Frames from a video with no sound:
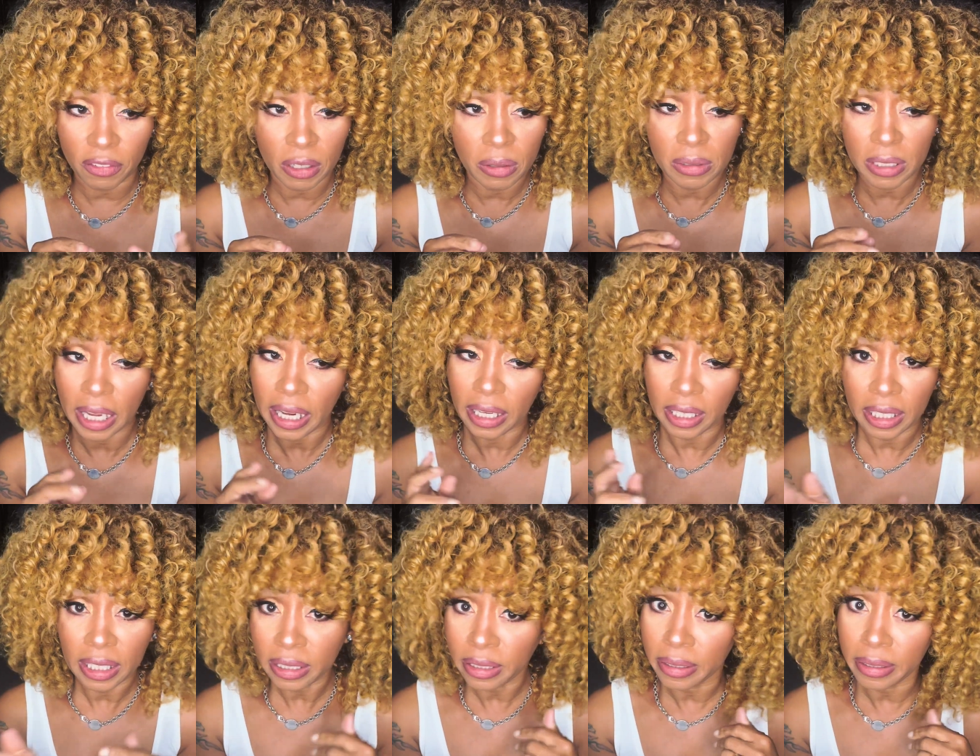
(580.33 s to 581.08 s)
He was like,
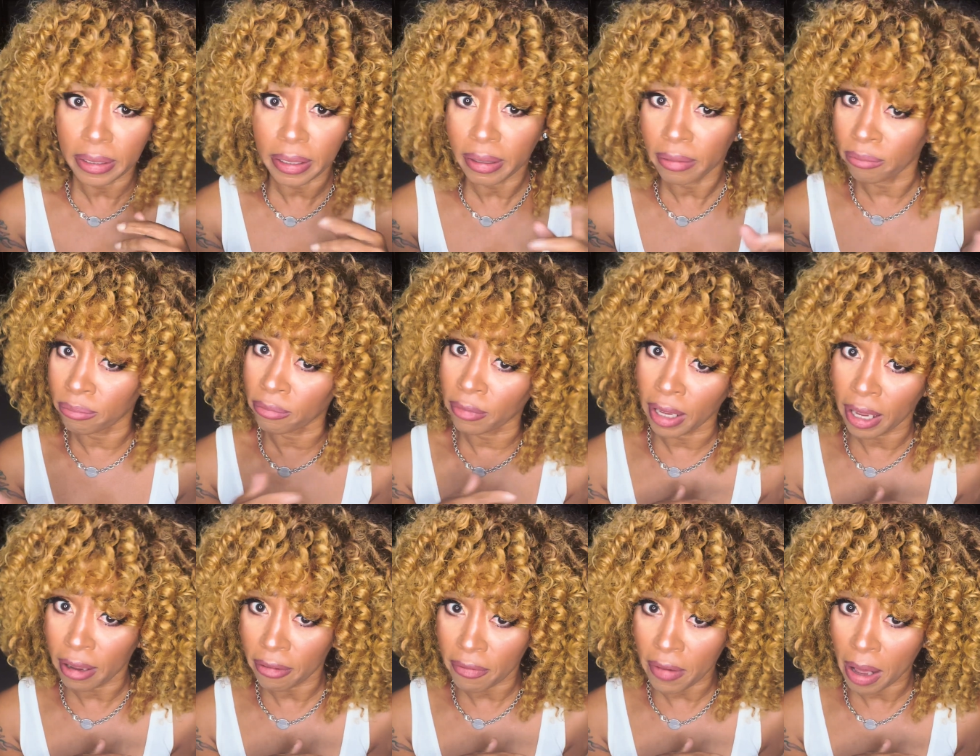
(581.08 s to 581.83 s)
get the
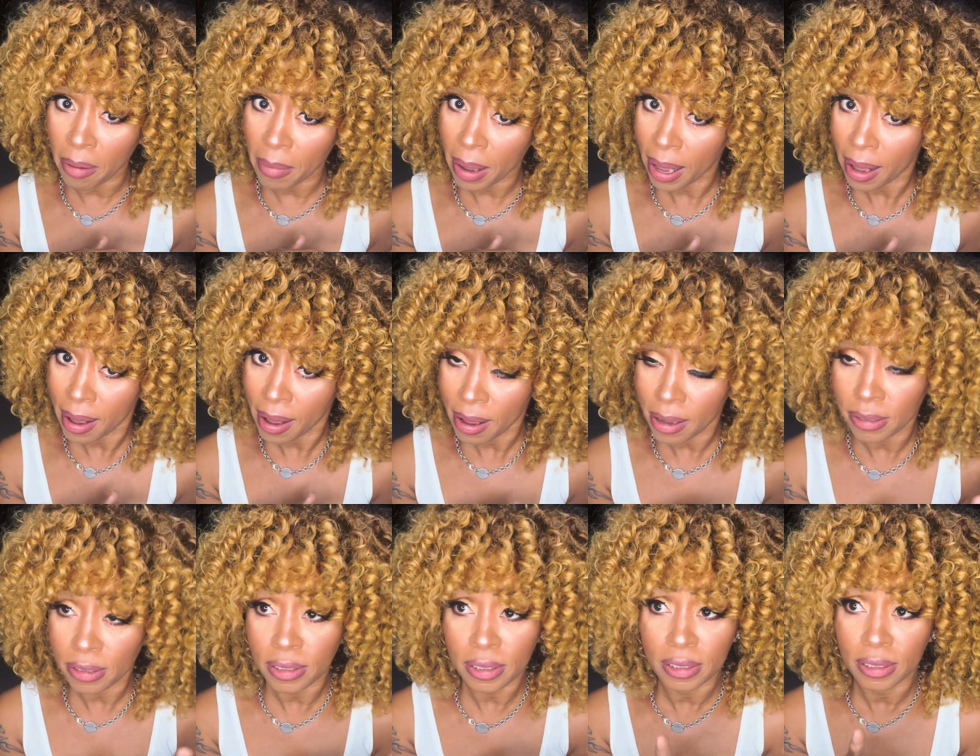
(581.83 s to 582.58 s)

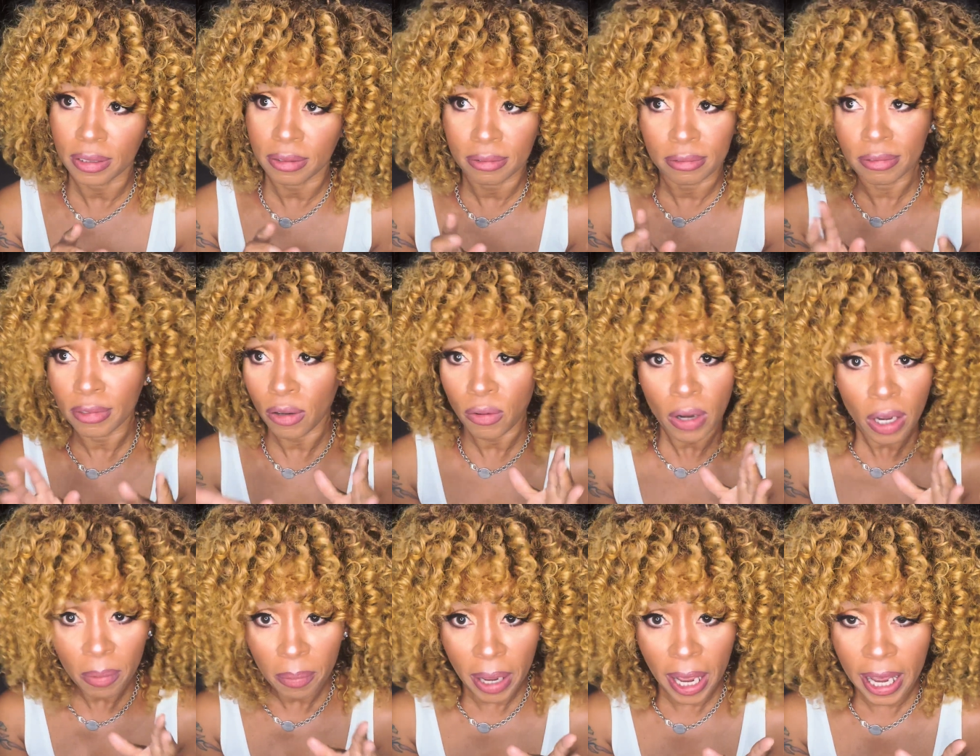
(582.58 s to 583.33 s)
house and don't
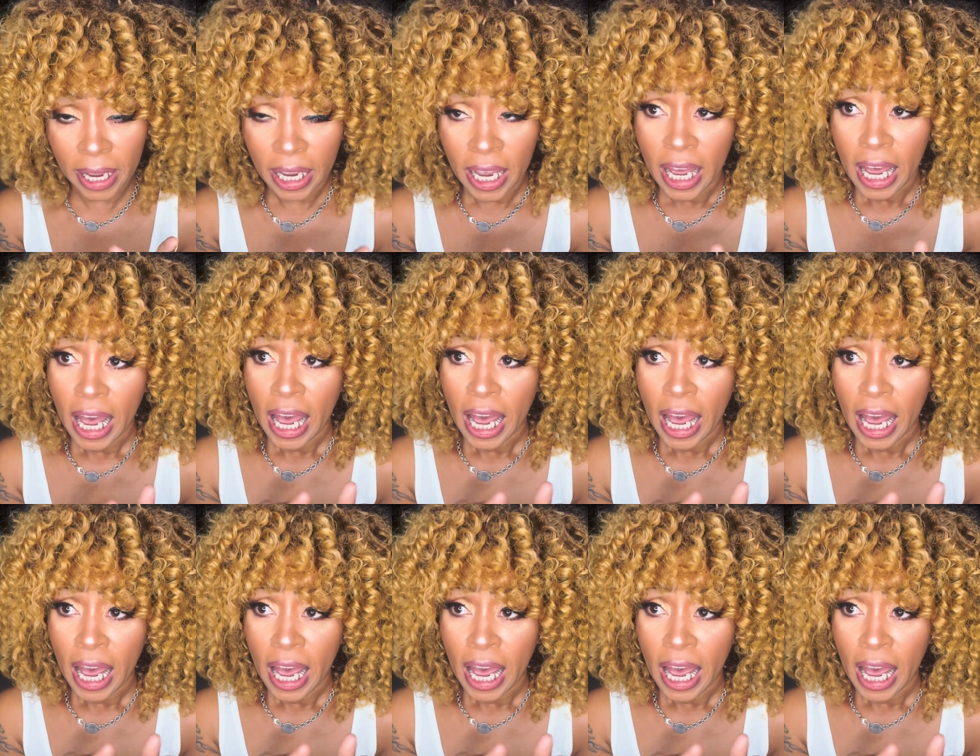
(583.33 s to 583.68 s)
come back.